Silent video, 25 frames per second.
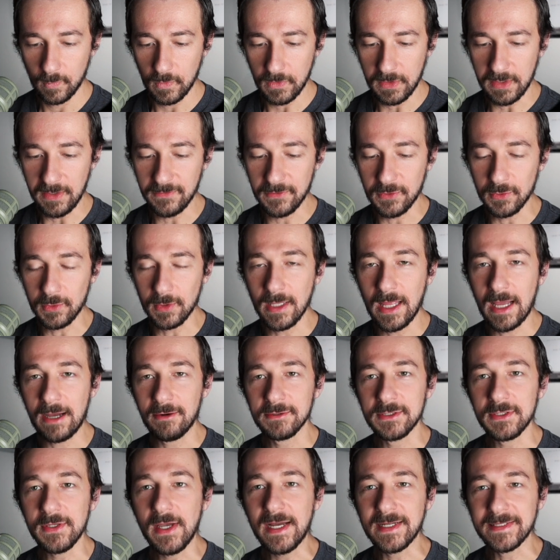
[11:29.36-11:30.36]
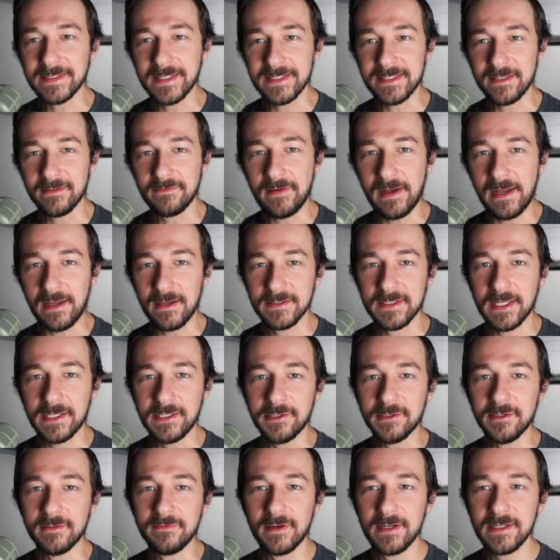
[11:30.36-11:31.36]
You have to allow it to access the files on
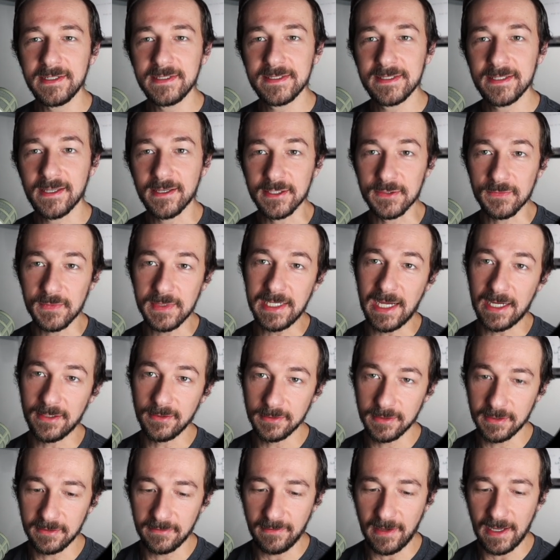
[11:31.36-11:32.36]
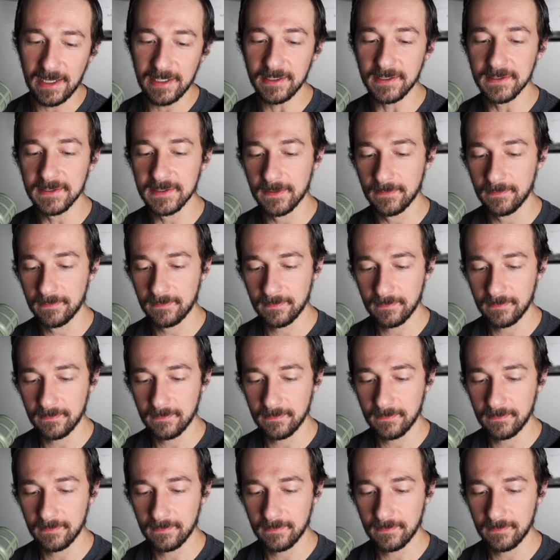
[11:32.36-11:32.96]
your device because we downloaded files.